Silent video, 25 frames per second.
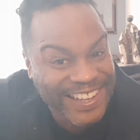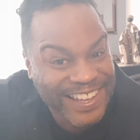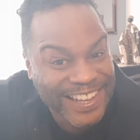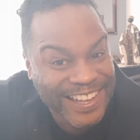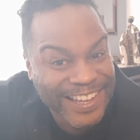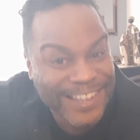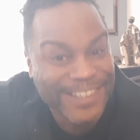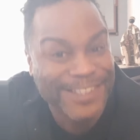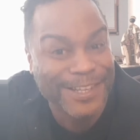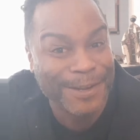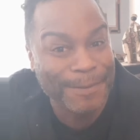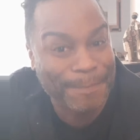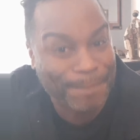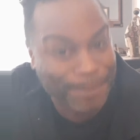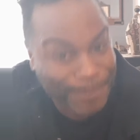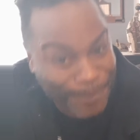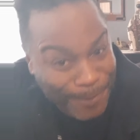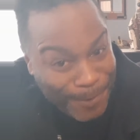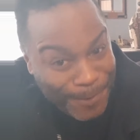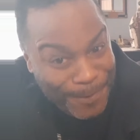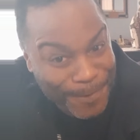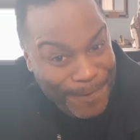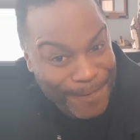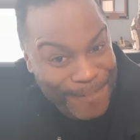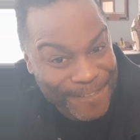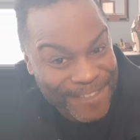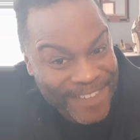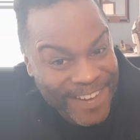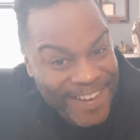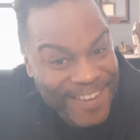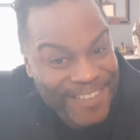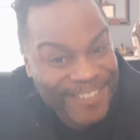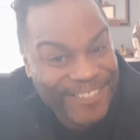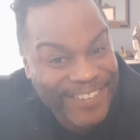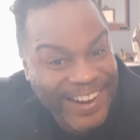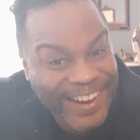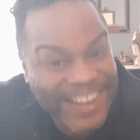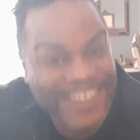to prove
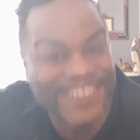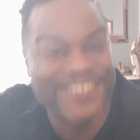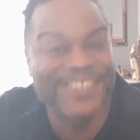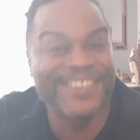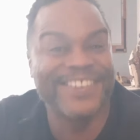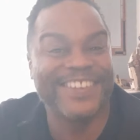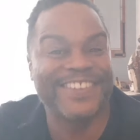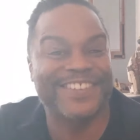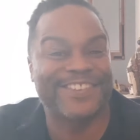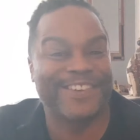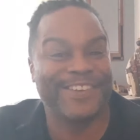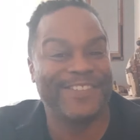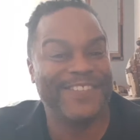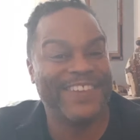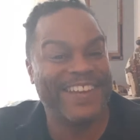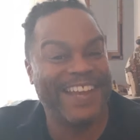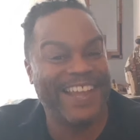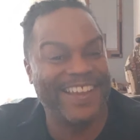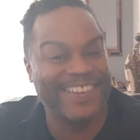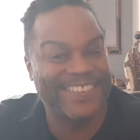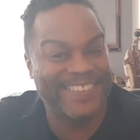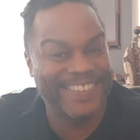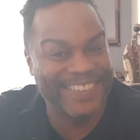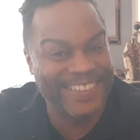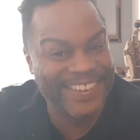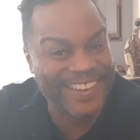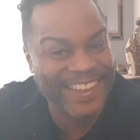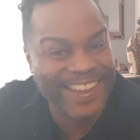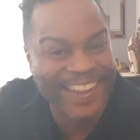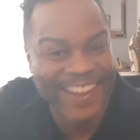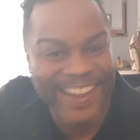racial discrimination